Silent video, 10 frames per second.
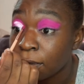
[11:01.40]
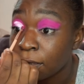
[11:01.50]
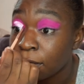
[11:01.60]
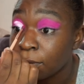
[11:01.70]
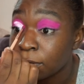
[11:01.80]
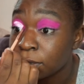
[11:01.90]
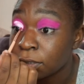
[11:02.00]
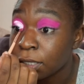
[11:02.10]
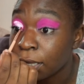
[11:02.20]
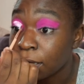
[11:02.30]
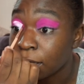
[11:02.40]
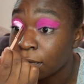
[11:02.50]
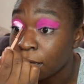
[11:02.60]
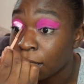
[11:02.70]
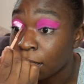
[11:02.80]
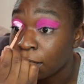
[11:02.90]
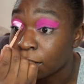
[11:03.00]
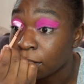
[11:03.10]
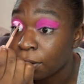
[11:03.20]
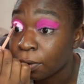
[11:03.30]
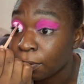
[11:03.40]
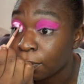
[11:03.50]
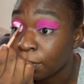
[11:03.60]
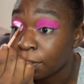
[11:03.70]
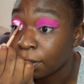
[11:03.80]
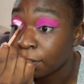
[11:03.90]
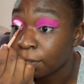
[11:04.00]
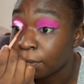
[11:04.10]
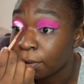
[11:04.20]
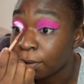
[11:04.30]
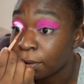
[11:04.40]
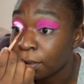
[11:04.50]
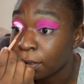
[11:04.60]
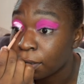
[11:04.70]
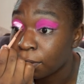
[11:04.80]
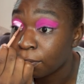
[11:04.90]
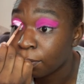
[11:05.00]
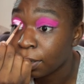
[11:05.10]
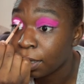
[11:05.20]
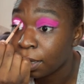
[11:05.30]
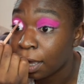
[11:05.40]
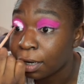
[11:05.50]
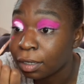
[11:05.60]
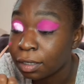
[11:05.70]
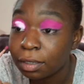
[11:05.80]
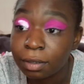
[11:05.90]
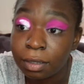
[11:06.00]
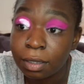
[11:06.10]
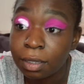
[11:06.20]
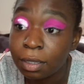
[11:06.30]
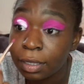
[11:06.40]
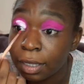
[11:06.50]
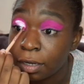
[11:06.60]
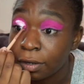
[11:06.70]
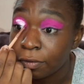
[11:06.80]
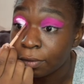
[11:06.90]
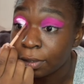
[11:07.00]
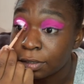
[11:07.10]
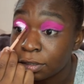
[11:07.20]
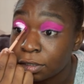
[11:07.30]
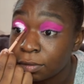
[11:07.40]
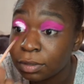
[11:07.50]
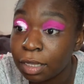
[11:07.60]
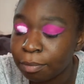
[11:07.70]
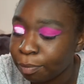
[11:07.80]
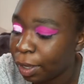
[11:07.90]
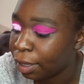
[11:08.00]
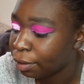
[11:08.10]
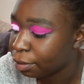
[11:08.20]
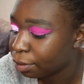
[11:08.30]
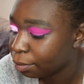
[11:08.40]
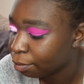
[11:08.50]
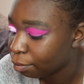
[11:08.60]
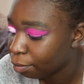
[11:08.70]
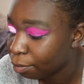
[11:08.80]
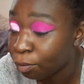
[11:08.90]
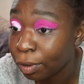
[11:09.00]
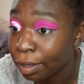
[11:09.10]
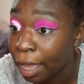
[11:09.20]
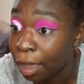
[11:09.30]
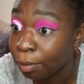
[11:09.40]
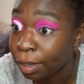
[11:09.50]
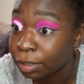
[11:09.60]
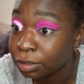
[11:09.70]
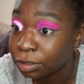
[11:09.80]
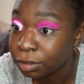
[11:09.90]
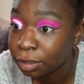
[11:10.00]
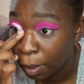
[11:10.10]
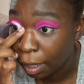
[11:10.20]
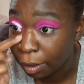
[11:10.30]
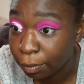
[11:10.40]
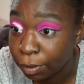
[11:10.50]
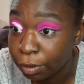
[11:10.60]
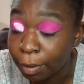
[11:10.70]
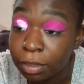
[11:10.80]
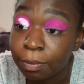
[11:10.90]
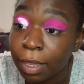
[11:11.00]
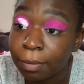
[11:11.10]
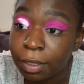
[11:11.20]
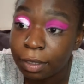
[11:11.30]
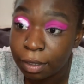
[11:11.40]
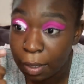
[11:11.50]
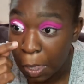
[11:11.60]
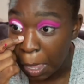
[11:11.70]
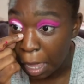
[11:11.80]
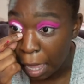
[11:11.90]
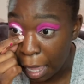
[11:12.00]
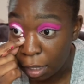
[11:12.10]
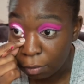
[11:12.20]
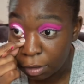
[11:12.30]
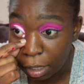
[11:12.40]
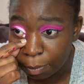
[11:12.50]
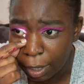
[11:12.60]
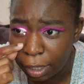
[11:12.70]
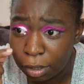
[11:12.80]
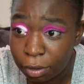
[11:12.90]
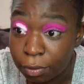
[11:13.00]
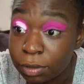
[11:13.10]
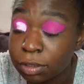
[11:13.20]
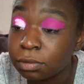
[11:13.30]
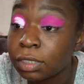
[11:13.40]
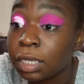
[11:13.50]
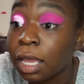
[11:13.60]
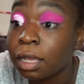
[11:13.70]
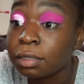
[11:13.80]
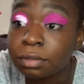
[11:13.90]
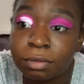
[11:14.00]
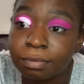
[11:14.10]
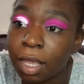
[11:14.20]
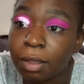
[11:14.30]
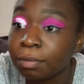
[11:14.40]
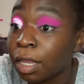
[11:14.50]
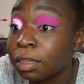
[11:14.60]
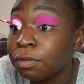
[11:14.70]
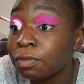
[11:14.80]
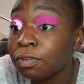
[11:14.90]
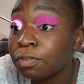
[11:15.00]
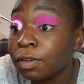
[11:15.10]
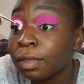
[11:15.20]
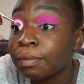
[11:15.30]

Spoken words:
he was just like, yeah, no, we gotta get a divorce. And she was like, bet. What, how much? Like, what are you about to pay me? And he was like, pay you? And she was like, yeah, I'm not leaving for free.